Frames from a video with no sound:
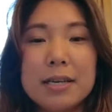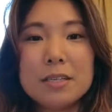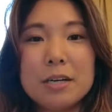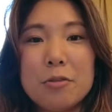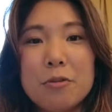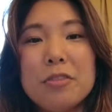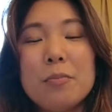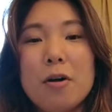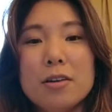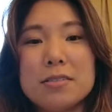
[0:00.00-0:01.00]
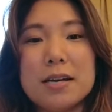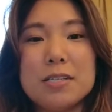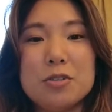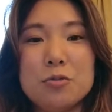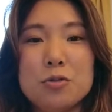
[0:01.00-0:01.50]
Now throughout the
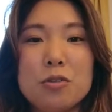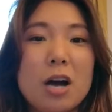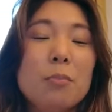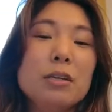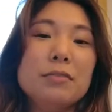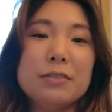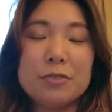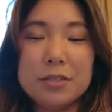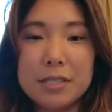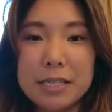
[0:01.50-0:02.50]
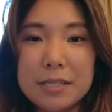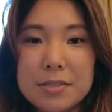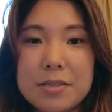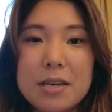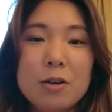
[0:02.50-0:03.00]
process, you'll do a couple of different things.